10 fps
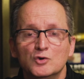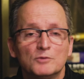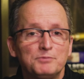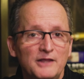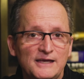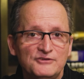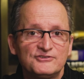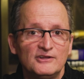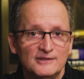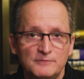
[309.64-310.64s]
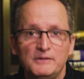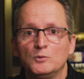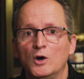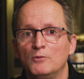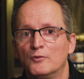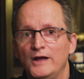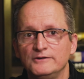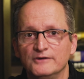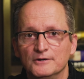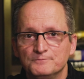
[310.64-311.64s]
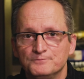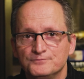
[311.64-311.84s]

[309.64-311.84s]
who replaced Lin-Manuel Miranda.